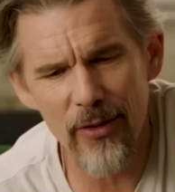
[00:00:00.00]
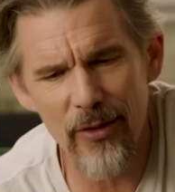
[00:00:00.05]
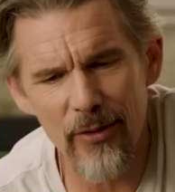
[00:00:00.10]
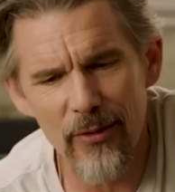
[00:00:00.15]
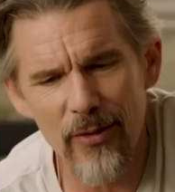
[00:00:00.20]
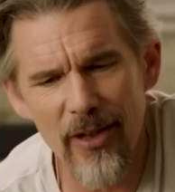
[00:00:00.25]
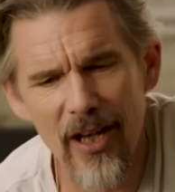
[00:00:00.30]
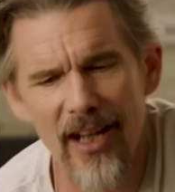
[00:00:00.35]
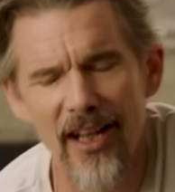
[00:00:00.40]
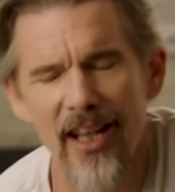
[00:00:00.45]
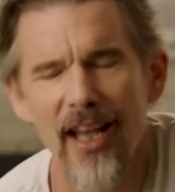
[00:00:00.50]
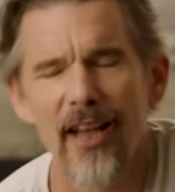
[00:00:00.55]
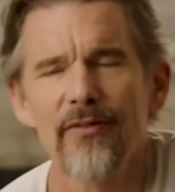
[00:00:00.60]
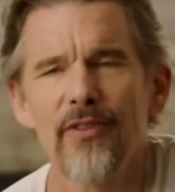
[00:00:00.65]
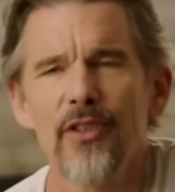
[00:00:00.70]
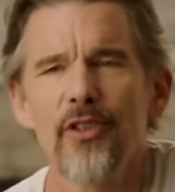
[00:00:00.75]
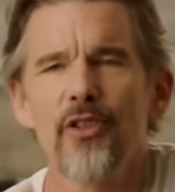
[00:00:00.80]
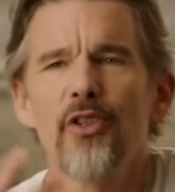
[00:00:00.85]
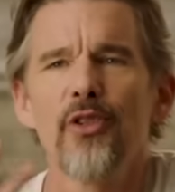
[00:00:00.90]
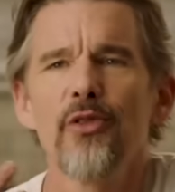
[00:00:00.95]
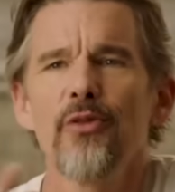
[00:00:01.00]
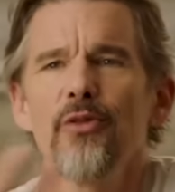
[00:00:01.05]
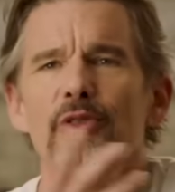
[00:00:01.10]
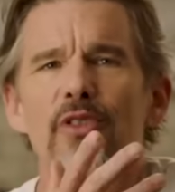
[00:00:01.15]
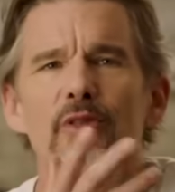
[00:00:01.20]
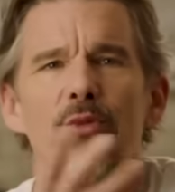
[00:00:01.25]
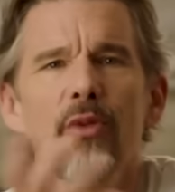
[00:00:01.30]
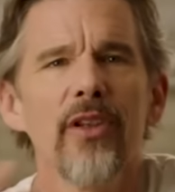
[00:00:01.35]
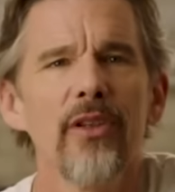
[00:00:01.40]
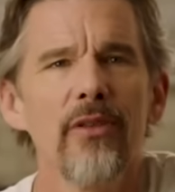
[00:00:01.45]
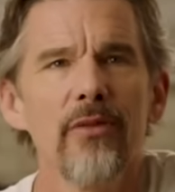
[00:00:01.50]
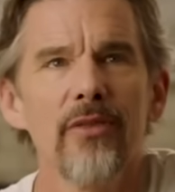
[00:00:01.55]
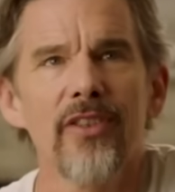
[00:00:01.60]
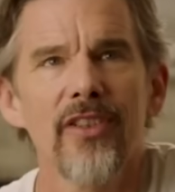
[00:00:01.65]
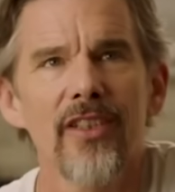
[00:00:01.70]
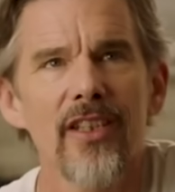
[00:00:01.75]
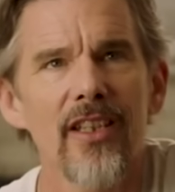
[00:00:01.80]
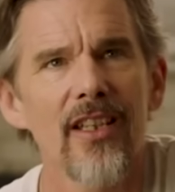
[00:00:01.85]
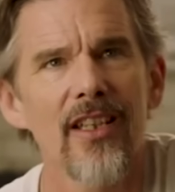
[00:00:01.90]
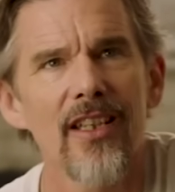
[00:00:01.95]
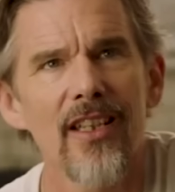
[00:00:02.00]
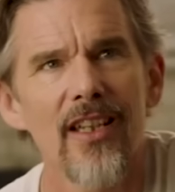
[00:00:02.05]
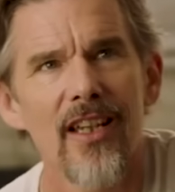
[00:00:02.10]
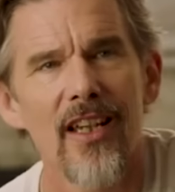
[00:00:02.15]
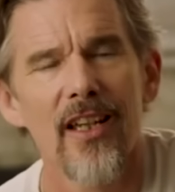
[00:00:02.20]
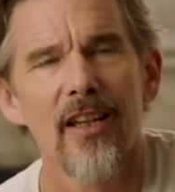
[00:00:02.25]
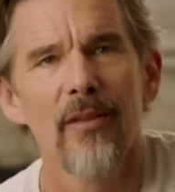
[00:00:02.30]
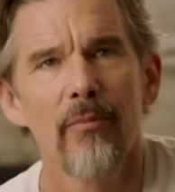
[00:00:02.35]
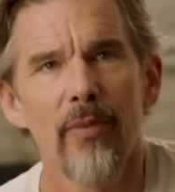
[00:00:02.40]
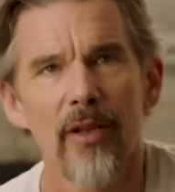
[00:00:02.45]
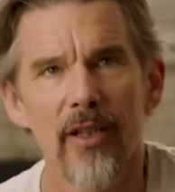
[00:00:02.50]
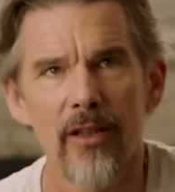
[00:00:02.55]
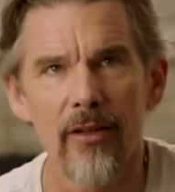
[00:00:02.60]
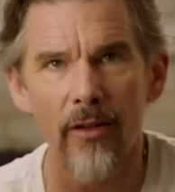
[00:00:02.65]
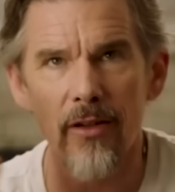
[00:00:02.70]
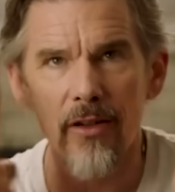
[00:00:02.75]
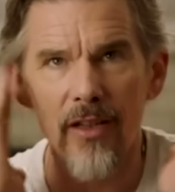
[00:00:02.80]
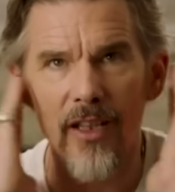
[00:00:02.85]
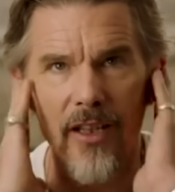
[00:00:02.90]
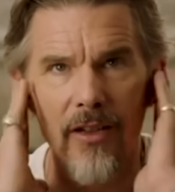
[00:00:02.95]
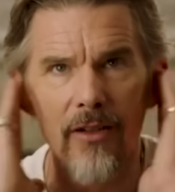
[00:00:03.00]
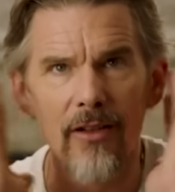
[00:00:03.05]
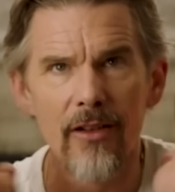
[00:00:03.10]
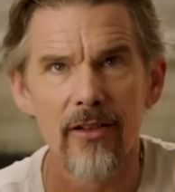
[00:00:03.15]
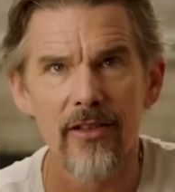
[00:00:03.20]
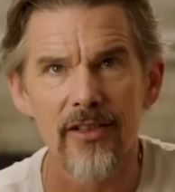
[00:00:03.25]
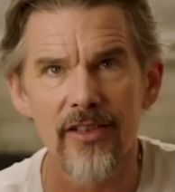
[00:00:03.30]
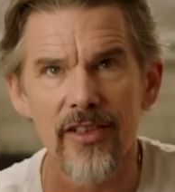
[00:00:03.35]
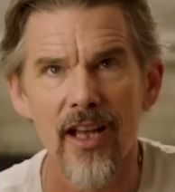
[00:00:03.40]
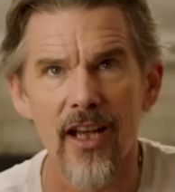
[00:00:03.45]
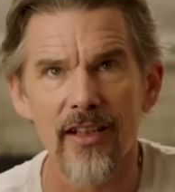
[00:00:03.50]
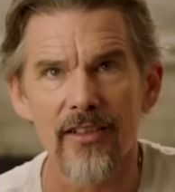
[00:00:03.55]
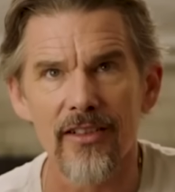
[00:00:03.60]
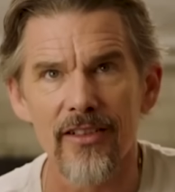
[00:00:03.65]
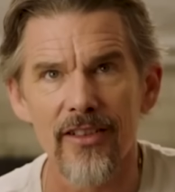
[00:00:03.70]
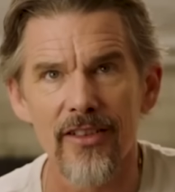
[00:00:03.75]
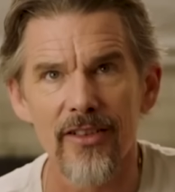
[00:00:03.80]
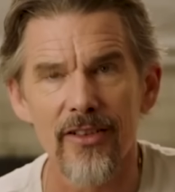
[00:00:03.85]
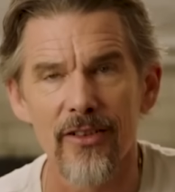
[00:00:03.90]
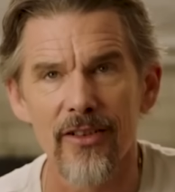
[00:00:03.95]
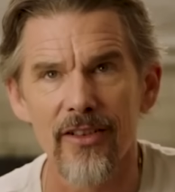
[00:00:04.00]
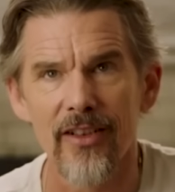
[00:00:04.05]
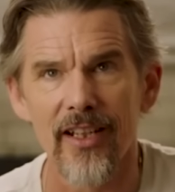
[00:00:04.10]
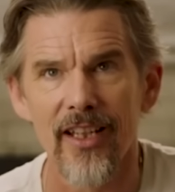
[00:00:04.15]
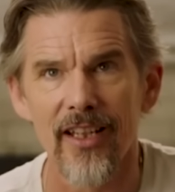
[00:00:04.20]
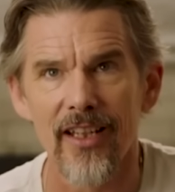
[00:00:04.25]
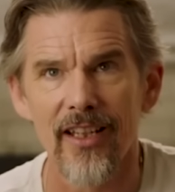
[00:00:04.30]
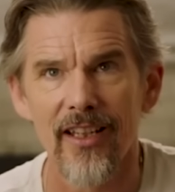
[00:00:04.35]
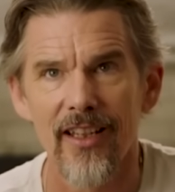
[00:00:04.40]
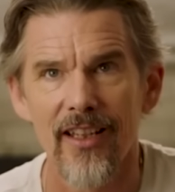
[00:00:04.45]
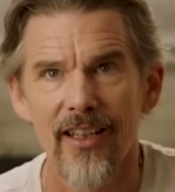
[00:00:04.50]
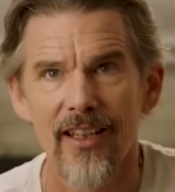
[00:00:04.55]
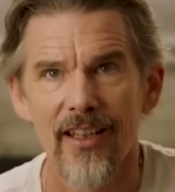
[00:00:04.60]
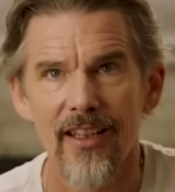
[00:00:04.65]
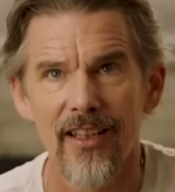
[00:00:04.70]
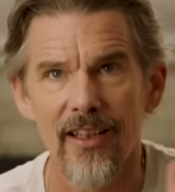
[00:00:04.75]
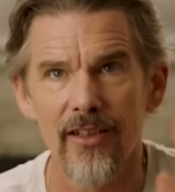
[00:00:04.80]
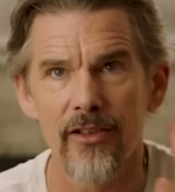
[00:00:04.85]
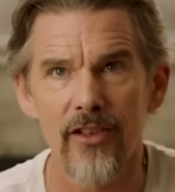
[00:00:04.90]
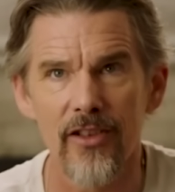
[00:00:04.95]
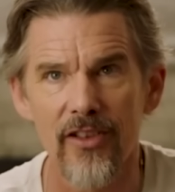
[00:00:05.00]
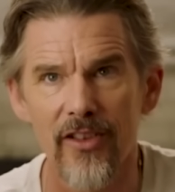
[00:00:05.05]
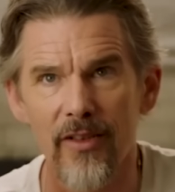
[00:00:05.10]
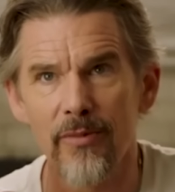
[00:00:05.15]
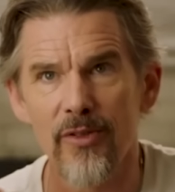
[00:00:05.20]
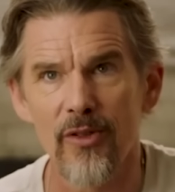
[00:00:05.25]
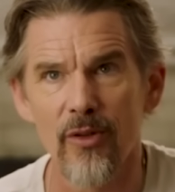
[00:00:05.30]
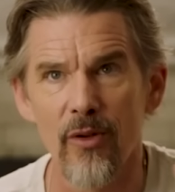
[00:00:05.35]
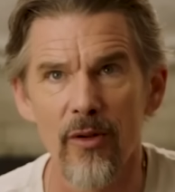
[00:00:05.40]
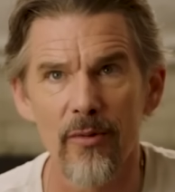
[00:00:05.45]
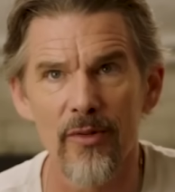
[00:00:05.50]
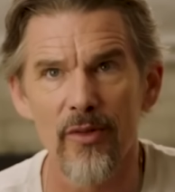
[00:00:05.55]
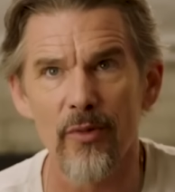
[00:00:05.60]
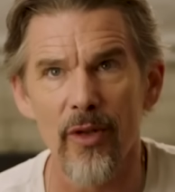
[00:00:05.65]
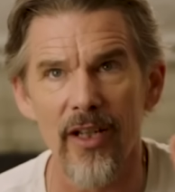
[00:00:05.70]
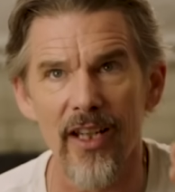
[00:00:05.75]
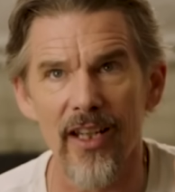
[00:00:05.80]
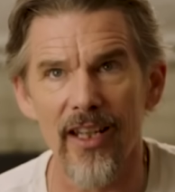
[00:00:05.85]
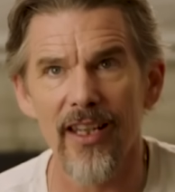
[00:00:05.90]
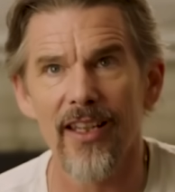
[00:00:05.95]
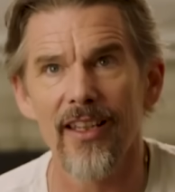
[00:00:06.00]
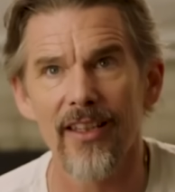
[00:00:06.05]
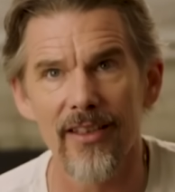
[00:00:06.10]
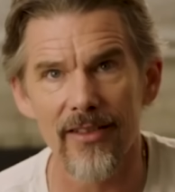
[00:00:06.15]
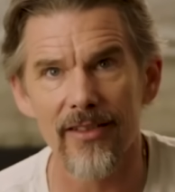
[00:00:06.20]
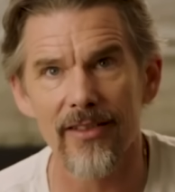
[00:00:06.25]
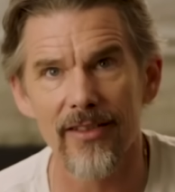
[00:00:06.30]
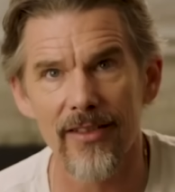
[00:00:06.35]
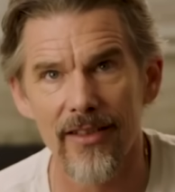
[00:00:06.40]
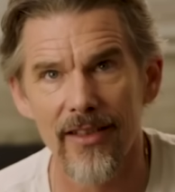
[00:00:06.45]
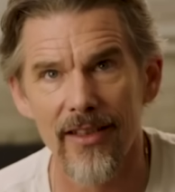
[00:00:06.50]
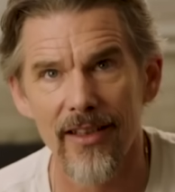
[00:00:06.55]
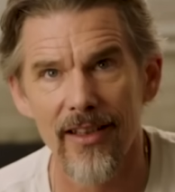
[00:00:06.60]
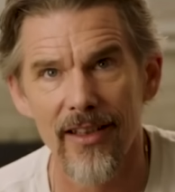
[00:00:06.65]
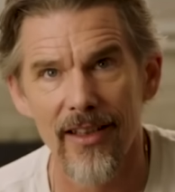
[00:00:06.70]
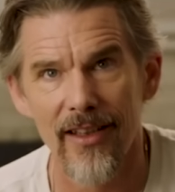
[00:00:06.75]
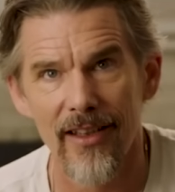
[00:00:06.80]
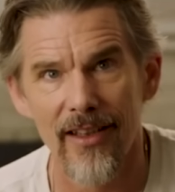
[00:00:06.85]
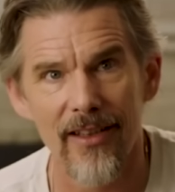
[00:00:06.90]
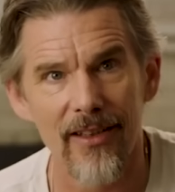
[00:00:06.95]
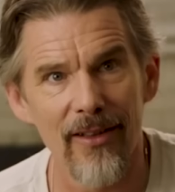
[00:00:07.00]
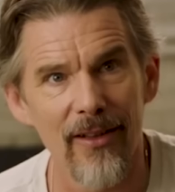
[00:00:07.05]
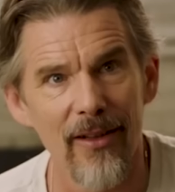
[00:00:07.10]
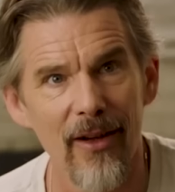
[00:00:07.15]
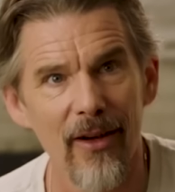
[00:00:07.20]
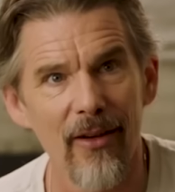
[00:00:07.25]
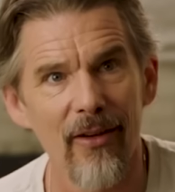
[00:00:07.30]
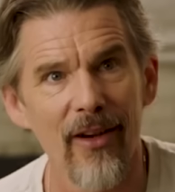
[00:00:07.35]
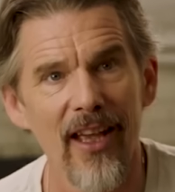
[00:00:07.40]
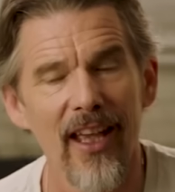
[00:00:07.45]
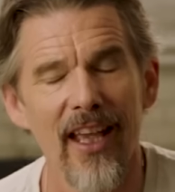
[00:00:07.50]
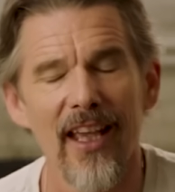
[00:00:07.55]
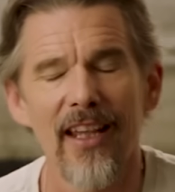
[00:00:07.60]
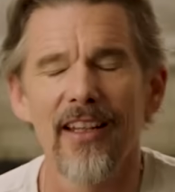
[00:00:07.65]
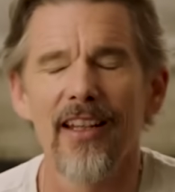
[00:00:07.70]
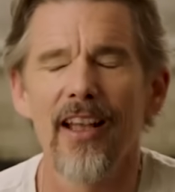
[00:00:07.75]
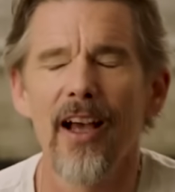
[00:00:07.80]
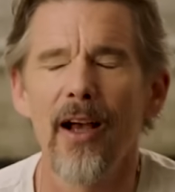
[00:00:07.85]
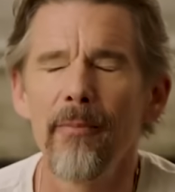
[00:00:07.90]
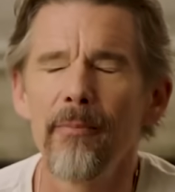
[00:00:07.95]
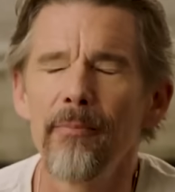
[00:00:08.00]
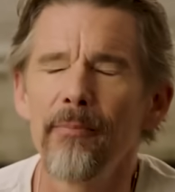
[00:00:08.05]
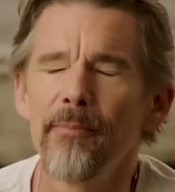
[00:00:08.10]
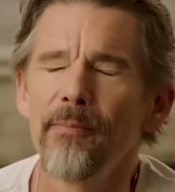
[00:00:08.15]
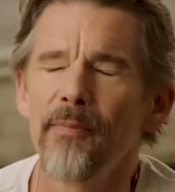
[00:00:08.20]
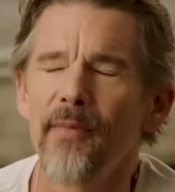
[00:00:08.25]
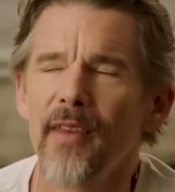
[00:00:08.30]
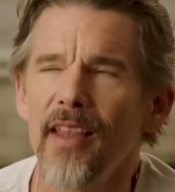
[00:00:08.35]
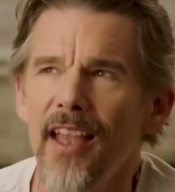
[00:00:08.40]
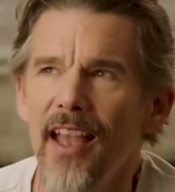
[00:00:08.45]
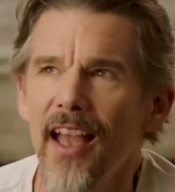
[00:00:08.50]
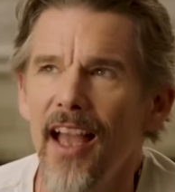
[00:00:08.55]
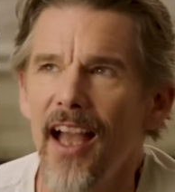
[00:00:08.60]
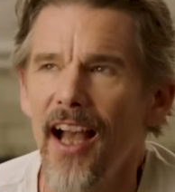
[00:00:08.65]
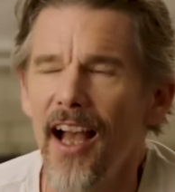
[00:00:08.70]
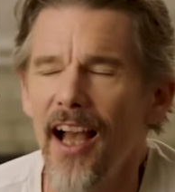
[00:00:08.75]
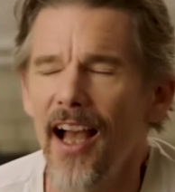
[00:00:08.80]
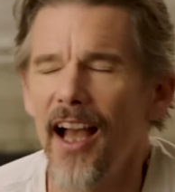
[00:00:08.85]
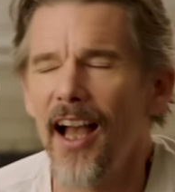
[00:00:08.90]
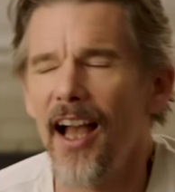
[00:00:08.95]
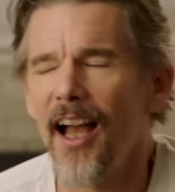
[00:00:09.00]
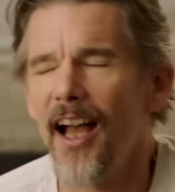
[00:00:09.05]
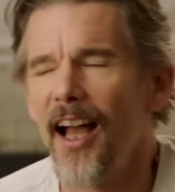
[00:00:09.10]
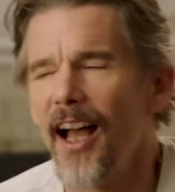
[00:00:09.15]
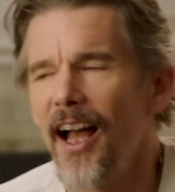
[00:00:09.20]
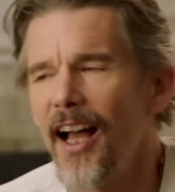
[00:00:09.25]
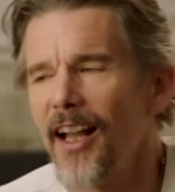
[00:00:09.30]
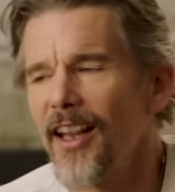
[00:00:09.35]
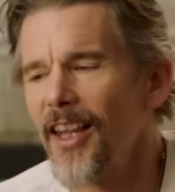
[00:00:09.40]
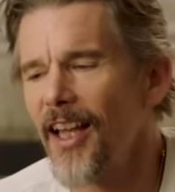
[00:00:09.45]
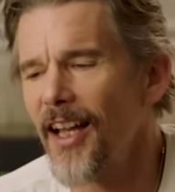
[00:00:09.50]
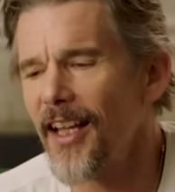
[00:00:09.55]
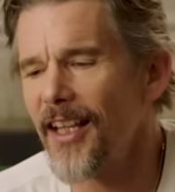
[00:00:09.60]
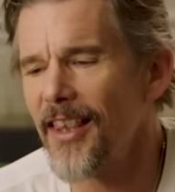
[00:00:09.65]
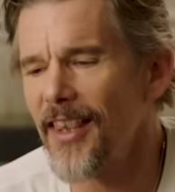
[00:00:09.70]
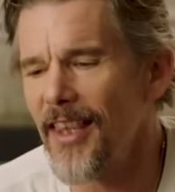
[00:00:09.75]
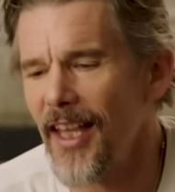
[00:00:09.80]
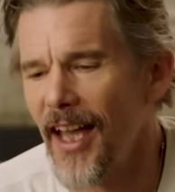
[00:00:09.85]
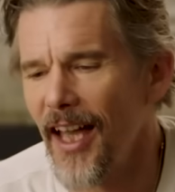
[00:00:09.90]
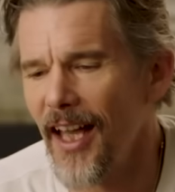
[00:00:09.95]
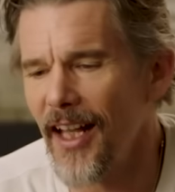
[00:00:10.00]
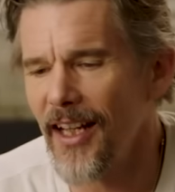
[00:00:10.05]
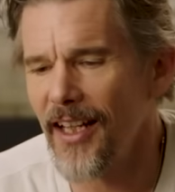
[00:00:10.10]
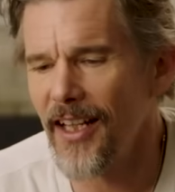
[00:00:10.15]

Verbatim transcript: you kind of have to choose what you see, but your ear is not discerning. It just absorbs what is, you know? And um, I, I like that.